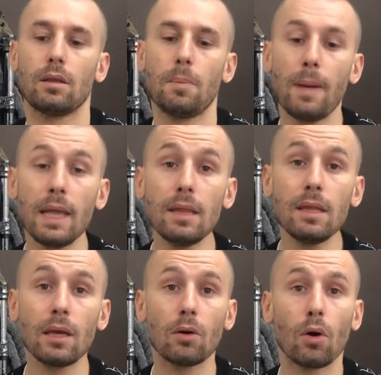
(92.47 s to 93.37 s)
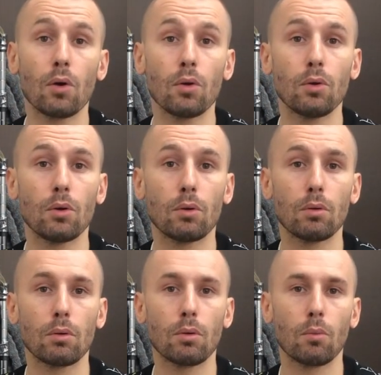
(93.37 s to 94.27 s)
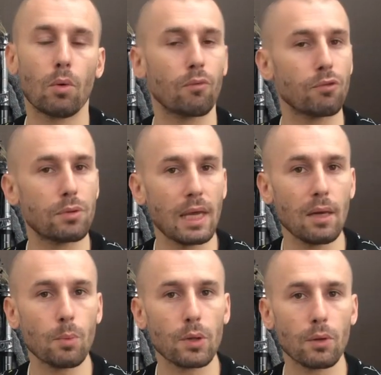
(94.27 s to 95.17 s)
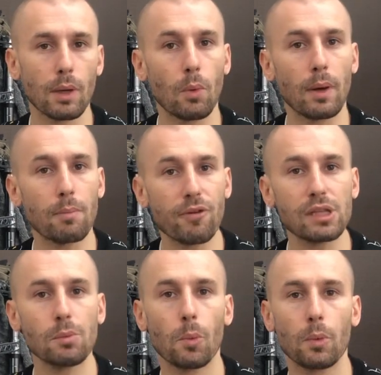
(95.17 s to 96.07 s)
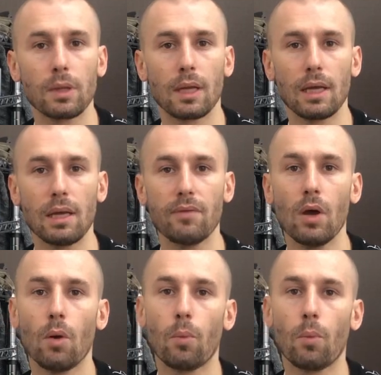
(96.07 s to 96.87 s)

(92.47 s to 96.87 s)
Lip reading: Depending on what routine we're doing, what impression we want to leave,